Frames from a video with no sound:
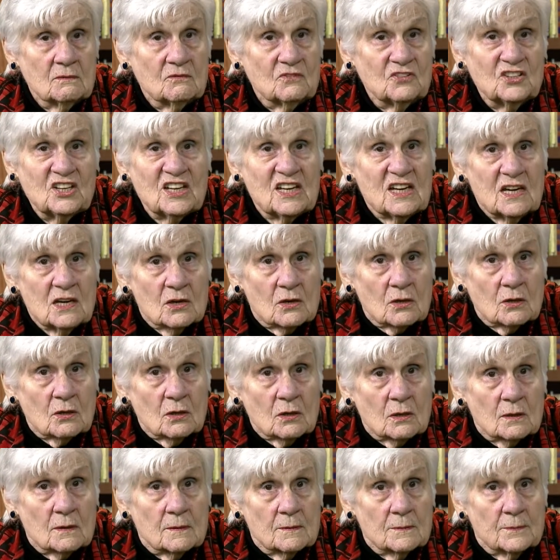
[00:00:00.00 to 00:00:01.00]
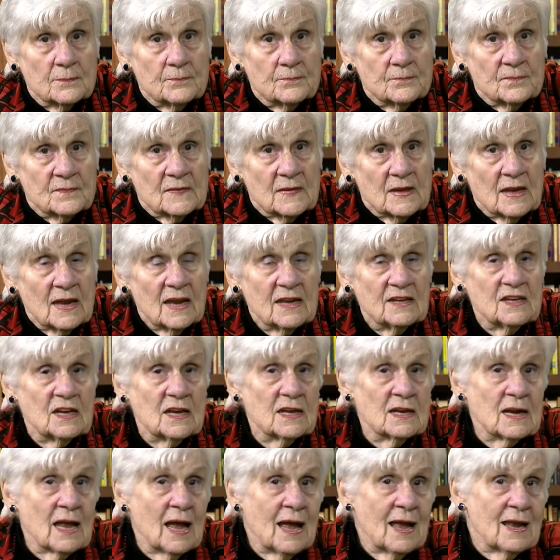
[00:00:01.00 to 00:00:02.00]
deer and
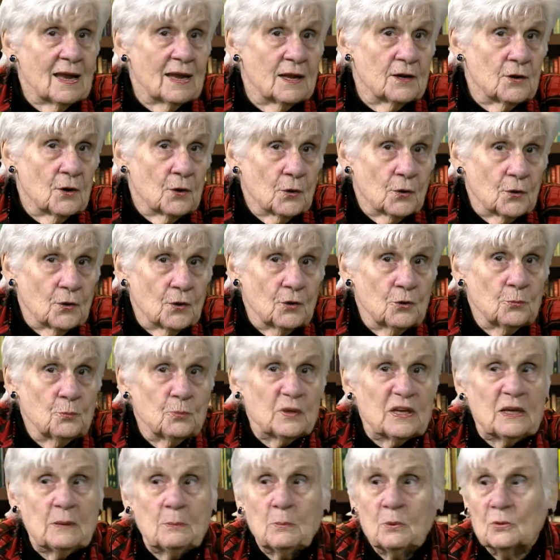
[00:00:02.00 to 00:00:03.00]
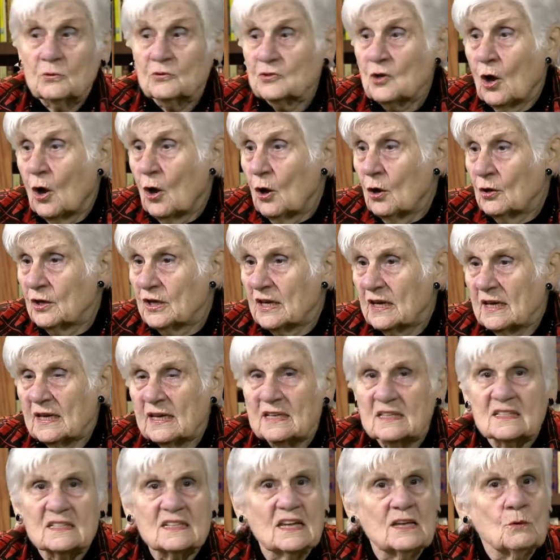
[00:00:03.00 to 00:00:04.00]
yet I had heard people talking
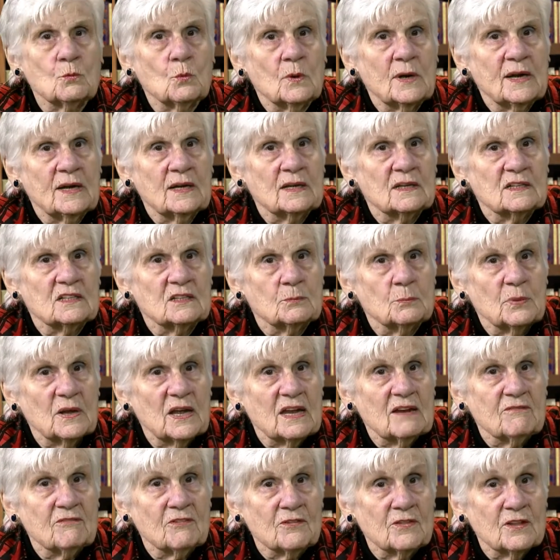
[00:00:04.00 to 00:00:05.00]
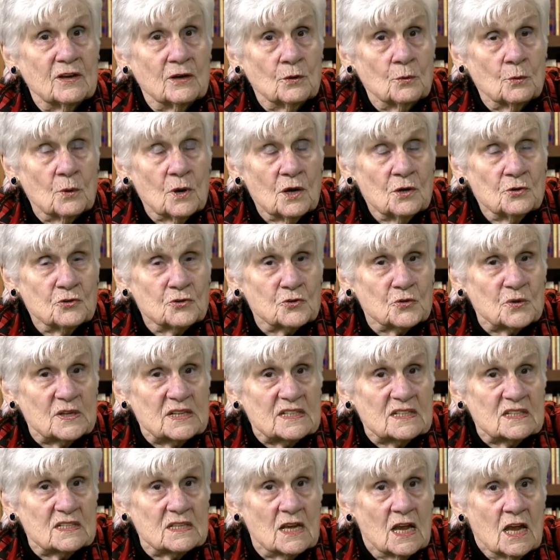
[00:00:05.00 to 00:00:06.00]
as they waited to pay for their
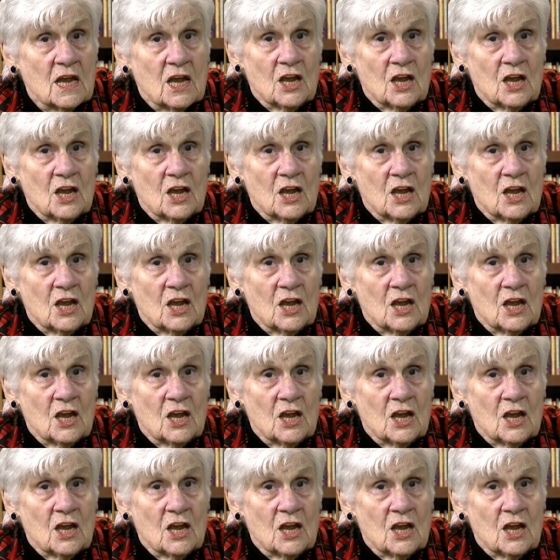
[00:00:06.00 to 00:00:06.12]
groceries.